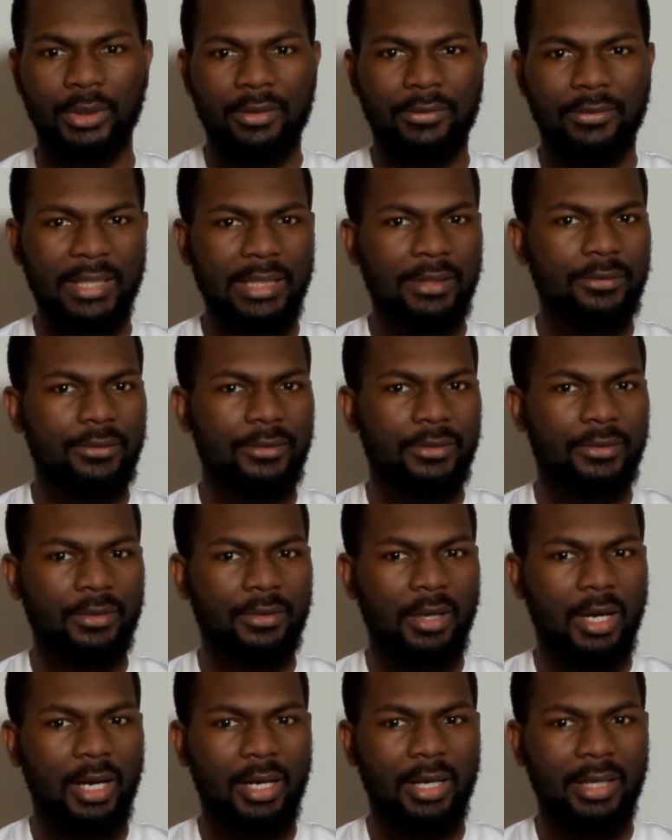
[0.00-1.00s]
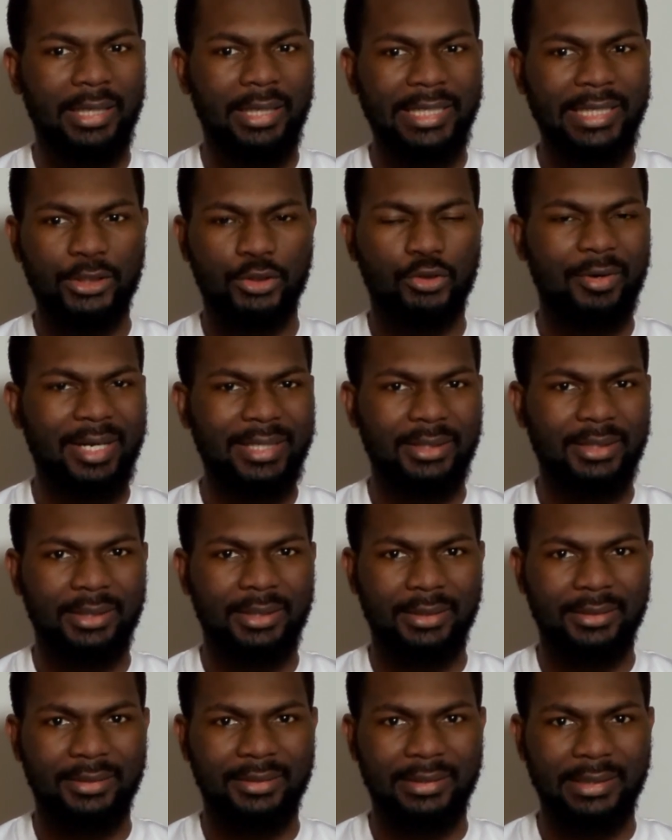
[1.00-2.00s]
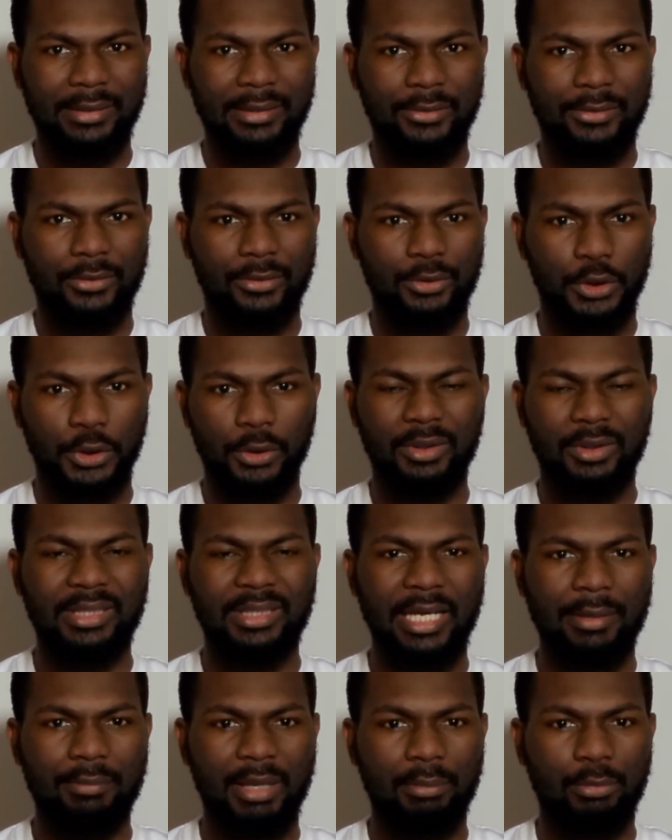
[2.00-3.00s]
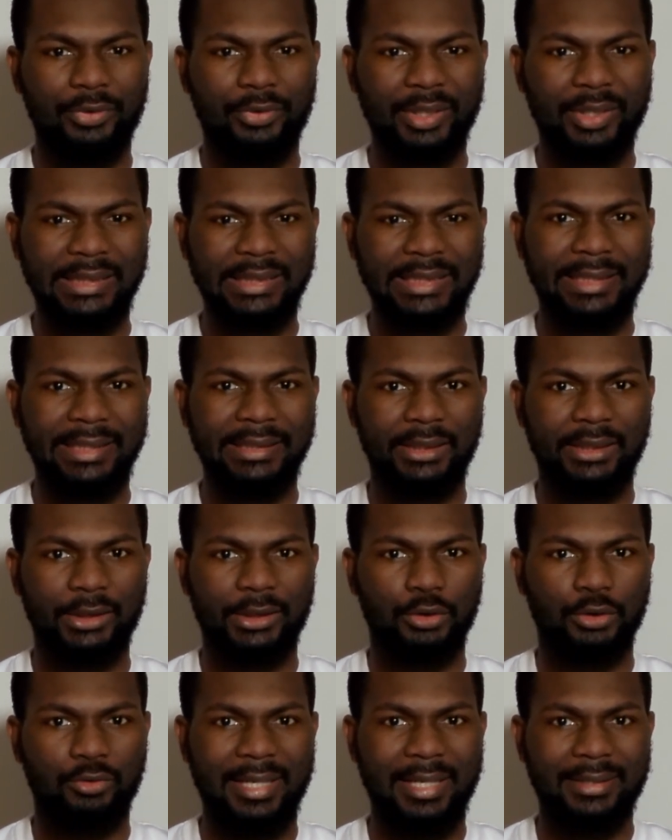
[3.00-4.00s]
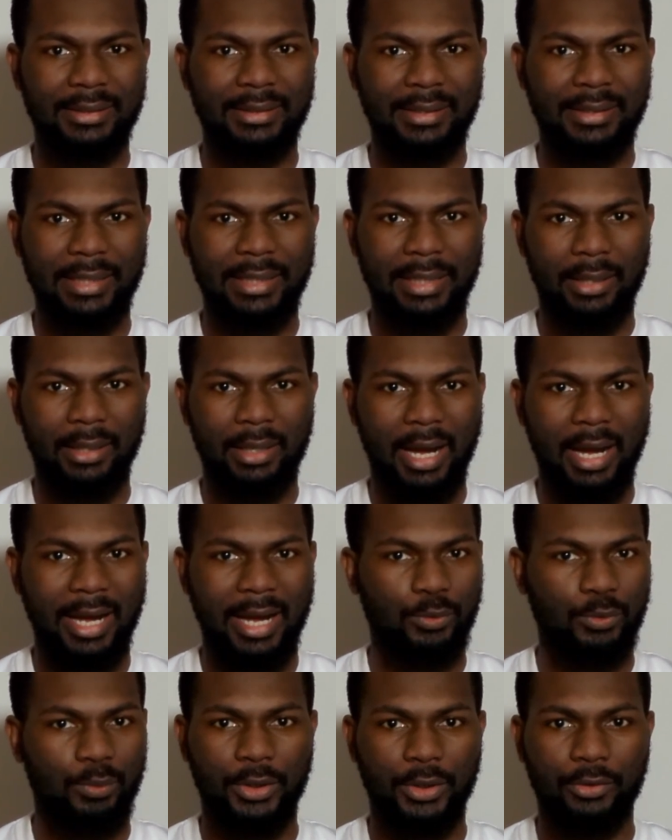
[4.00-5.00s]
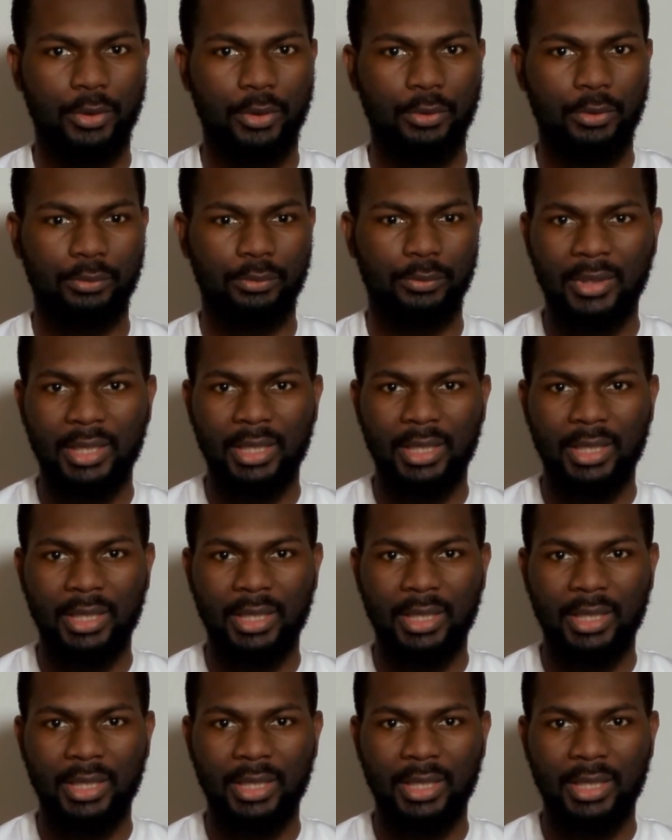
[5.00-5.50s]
Things are interesting since short term memory changes drastically as we grow.